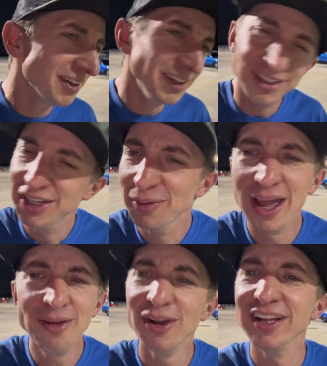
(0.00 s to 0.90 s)
You
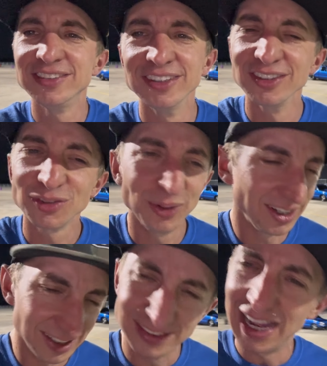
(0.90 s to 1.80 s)
ain't racing this
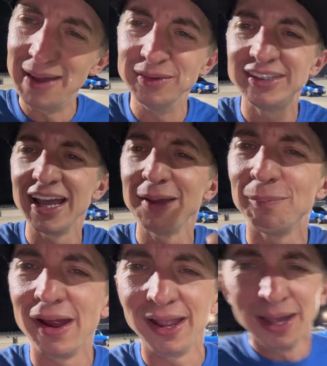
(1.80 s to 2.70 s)
weekend. Time to take a
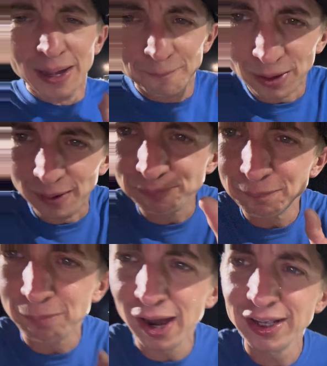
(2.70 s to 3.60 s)
break, pump the
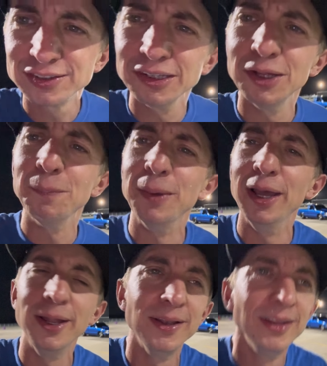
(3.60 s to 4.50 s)
brakes a little
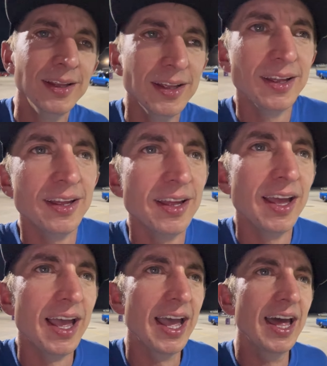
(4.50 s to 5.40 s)
bit,
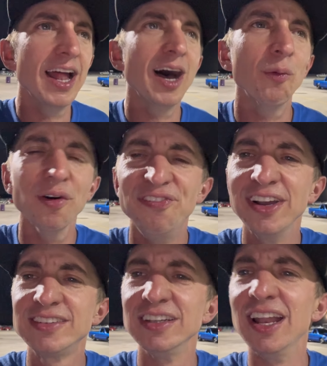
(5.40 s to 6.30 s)
and we'll
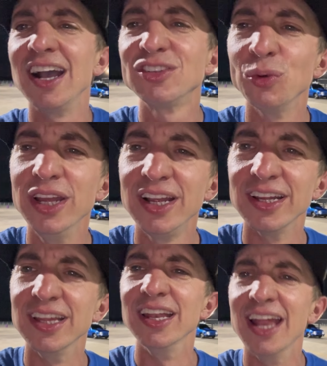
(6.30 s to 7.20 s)
fix it next week.
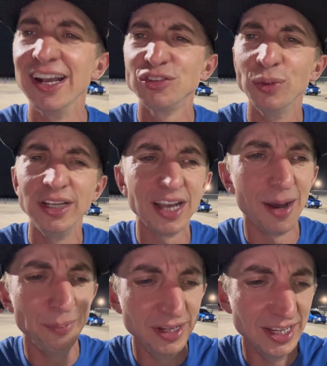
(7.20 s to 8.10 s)
And then next week I'll
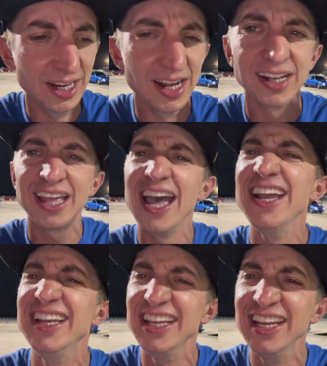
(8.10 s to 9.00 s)
be at
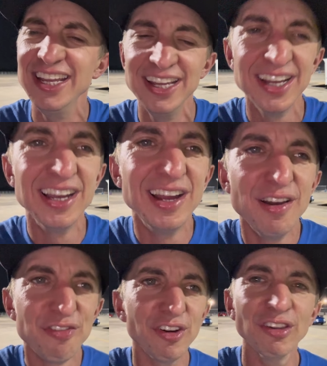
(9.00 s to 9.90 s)
KD
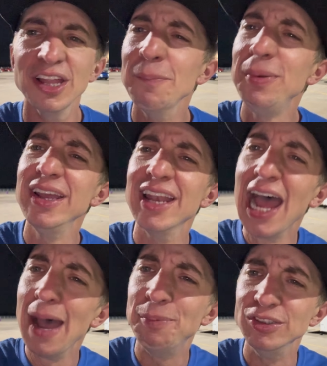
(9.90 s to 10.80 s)
for Limpy and
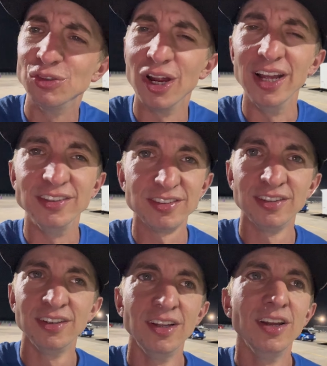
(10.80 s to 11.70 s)
Happy's race.
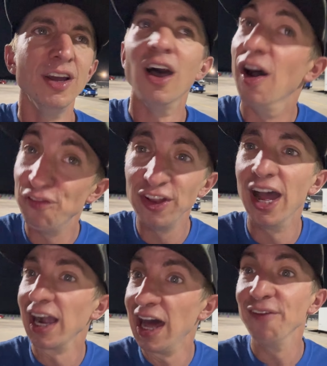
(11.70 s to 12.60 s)
Hopefully
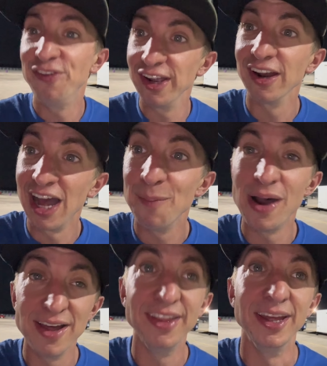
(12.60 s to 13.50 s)
I got it figured out
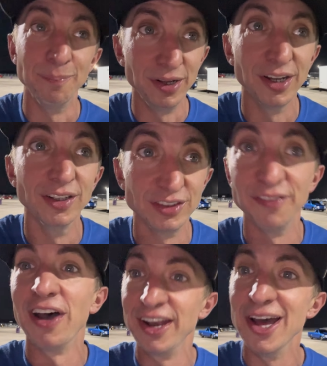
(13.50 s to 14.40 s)
by then, because if
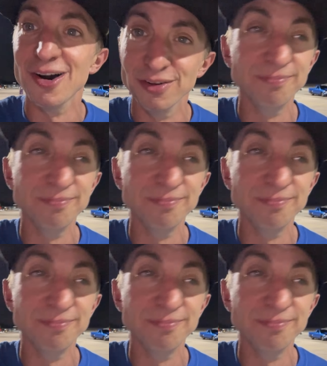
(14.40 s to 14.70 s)
I don't,